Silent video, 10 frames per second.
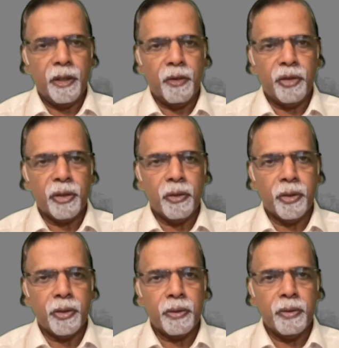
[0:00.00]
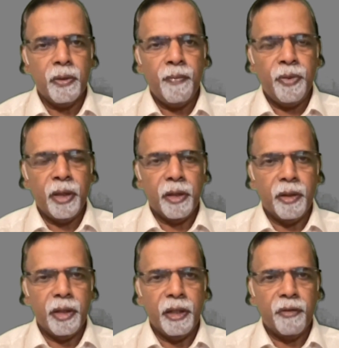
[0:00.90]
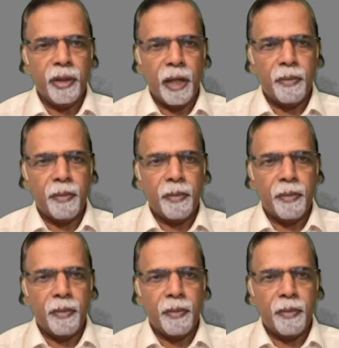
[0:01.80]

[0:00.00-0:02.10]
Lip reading: Now we go into the different